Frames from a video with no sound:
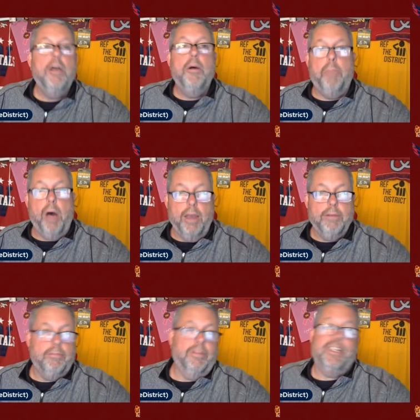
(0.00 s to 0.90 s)
But
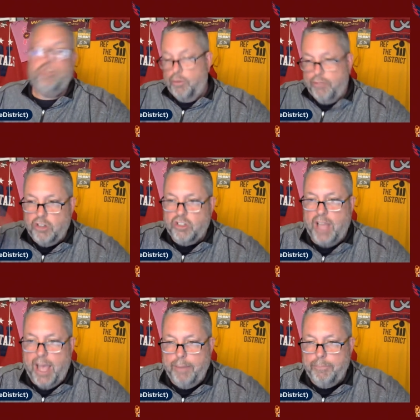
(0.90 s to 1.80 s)
let's reverse
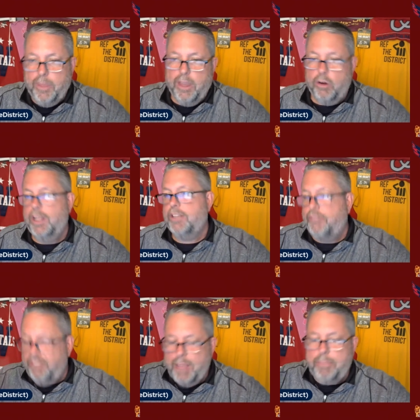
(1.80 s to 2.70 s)
that. Or let's
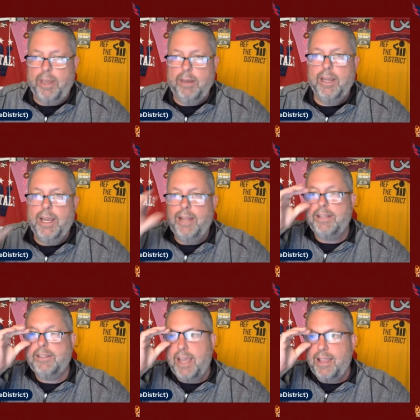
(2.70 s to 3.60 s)
flip it and
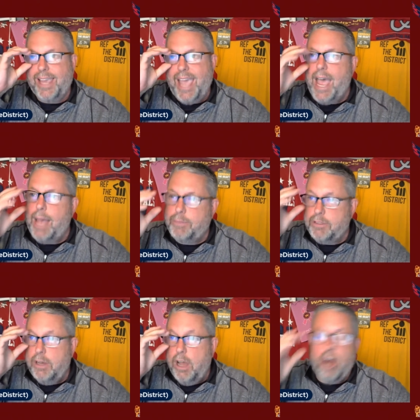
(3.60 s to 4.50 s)
let's say the Caps
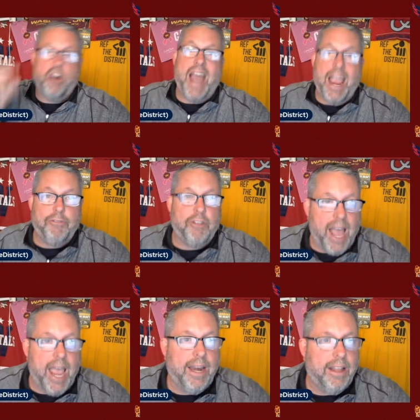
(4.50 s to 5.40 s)
are
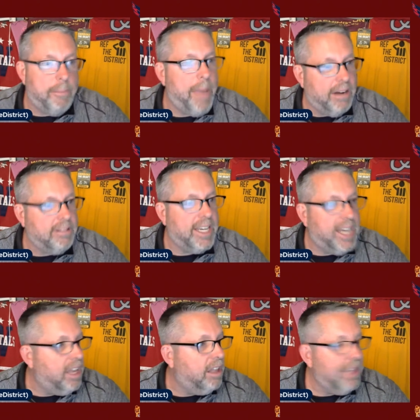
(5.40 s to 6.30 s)
9-for-9 on the penalty
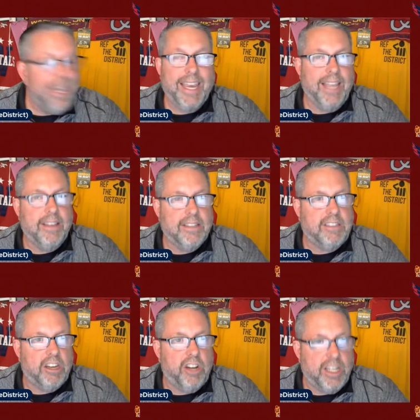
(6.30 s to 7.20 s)
kill in this
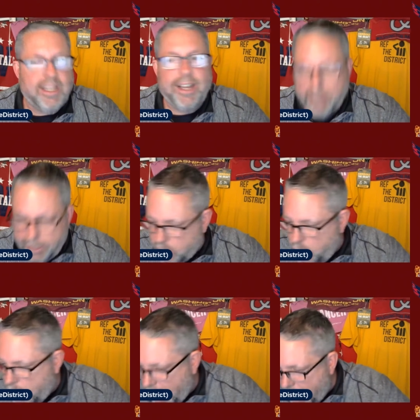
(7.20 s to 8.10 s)
series. Let's go
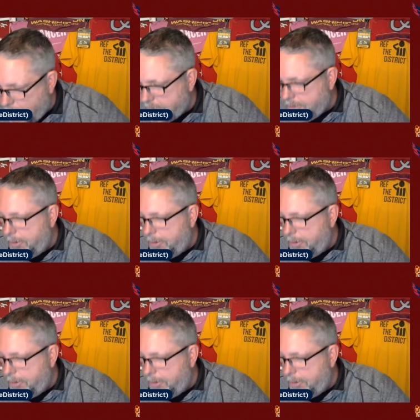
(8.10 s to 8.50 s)
Caps.